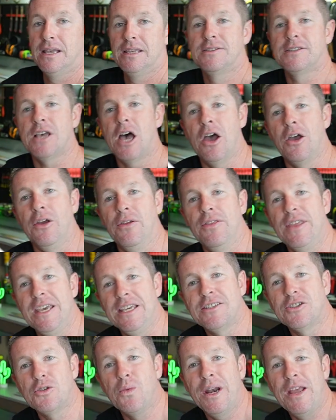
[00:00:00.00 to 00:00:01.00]
So
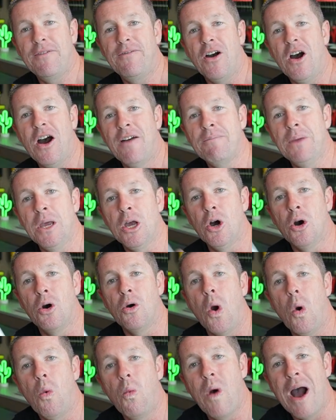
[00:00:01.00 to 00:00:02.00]
this
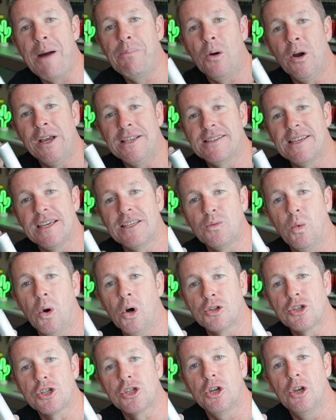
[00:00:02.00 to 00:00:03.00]
25mm 1.6
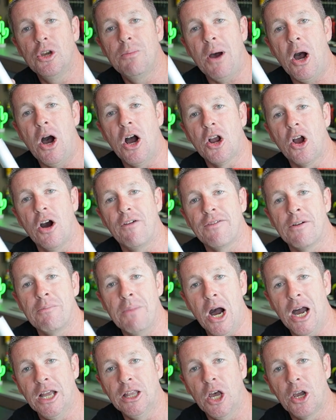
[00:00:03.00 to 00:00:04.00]
wall tube I got from
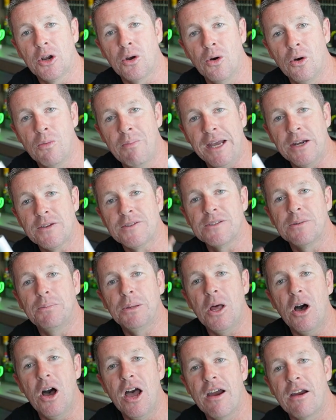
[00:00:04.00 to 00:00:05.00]
my local metal
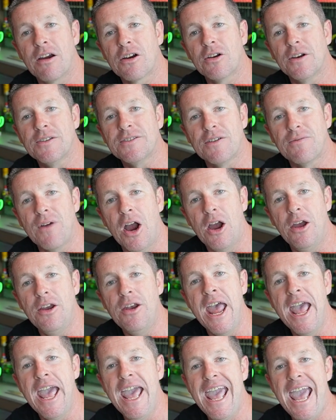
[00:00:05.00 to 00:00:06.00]
supplier across the
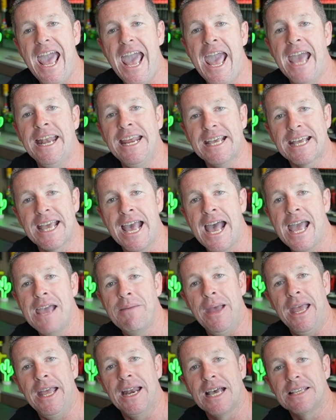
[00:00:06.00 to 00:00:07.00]
road, and it
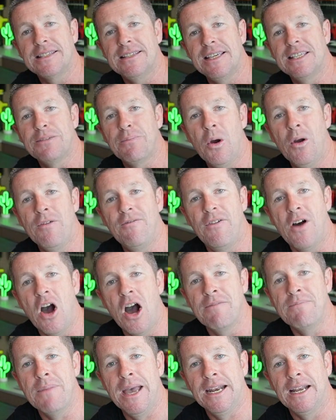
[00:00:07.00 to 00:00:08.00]
came in a
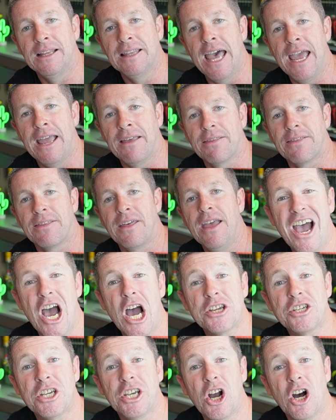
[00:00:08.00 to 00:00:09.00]
6.5 meter length.
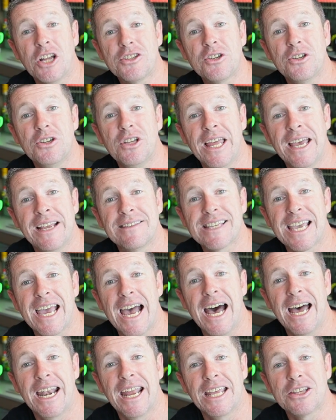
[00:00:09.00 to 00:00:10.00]
I actually got two lengths
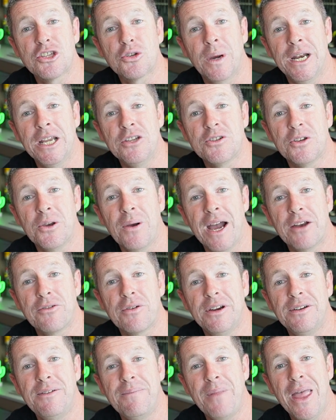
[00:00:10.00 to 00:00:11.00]
cut at
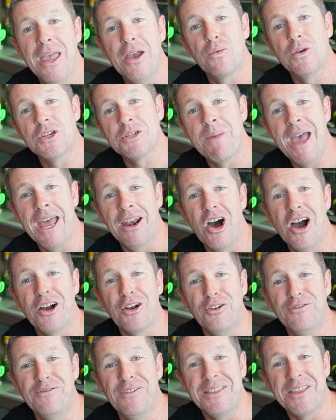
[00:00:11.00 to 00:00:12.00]
2200, which meant I
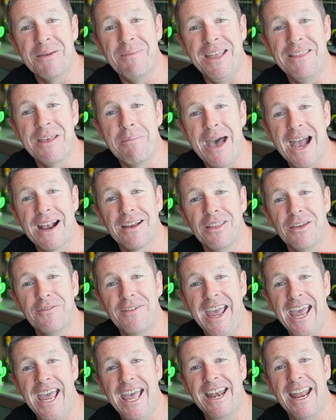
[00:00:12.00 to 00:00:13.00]
could fit them in the back of the
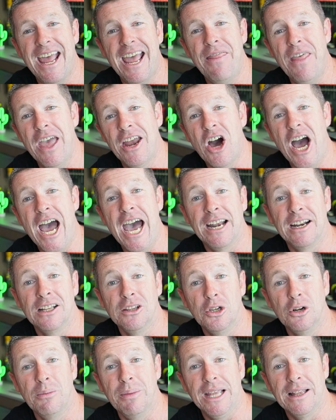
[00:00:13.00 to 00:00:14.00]
van, and then I had a
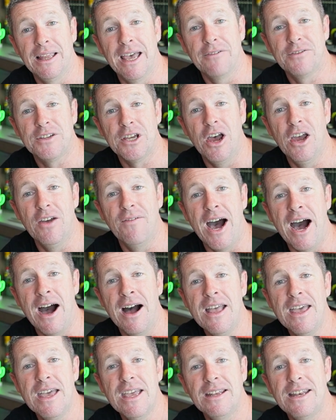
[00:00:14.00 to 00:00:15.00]
little bit left
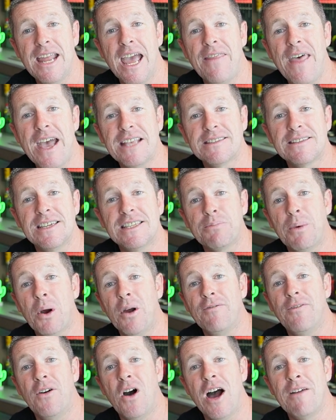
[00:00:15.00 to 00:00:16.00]
over. Now that
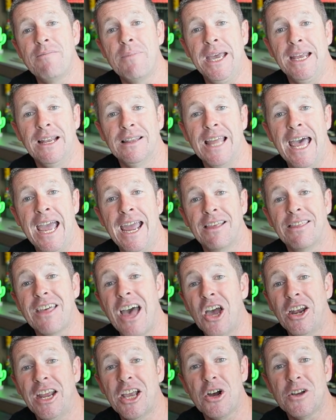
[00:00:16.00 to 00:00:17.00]
6.5 meter length
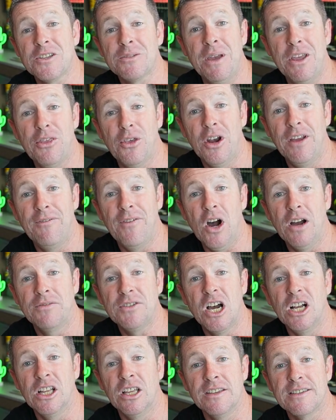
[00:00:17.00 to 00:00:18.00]
only cost me
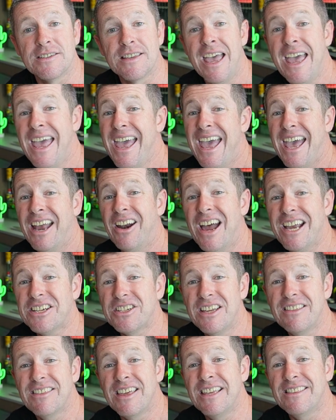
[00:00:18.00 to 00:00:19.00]
$35, and I
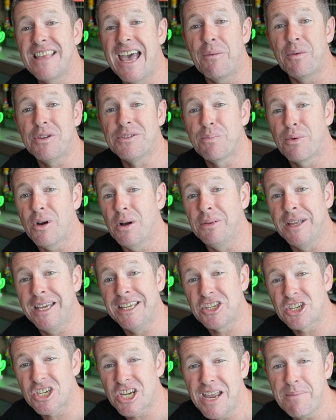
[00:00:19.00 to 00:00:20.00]
actually think that was
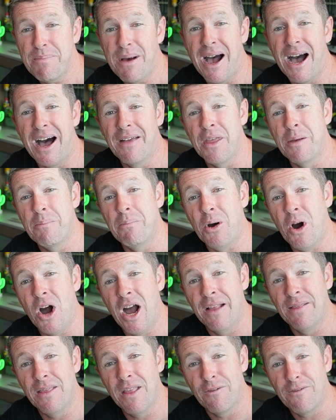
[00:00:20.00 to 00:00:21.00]
probably cheaper than
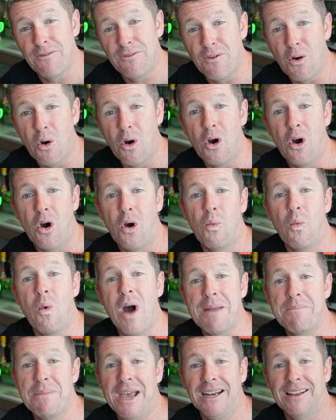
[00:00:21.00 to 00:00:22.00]
buying the four
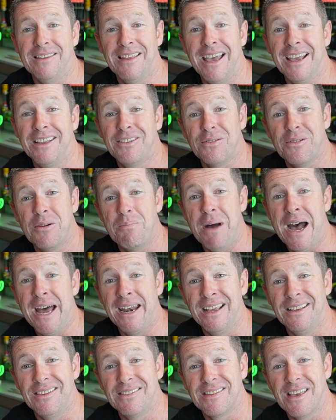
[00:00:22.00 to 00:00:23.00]
1 meter lengths from
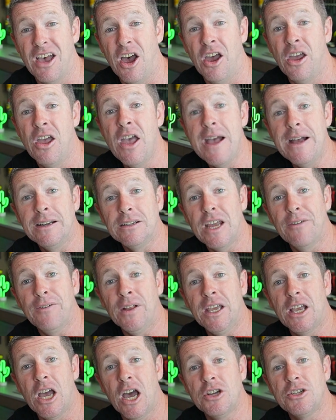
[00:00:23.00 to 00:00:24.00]
Bunnings. So
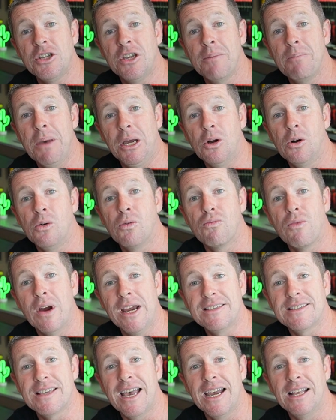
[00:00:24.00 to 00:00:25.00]
definitely go to your metal
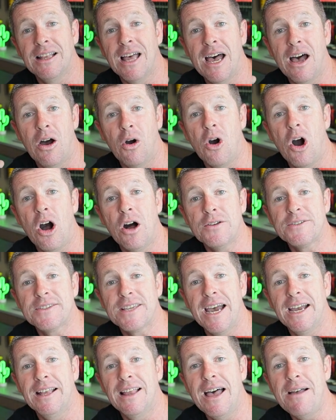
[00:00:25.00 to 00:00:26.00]
reseller or
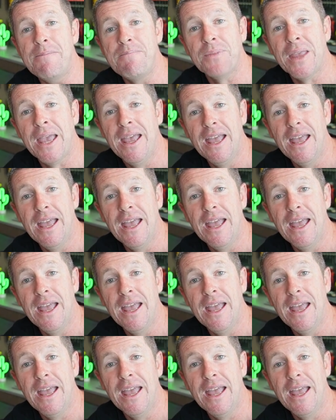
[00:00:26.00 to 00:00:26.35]
wholesaler,